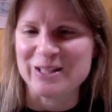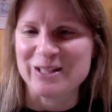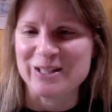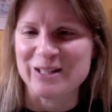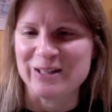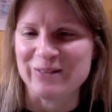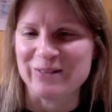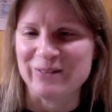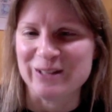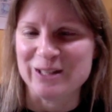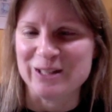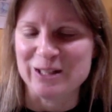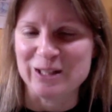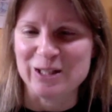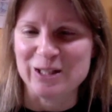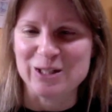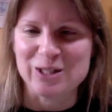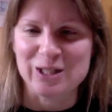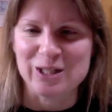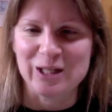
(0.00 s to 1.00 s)
and we did
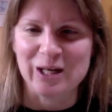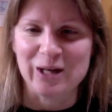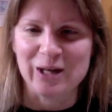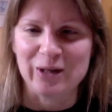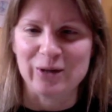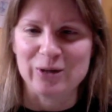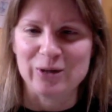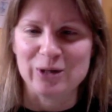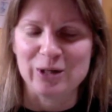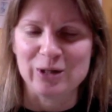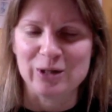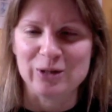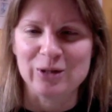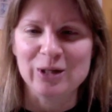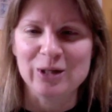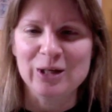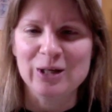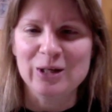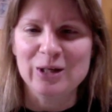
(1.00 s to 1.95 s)
these together, and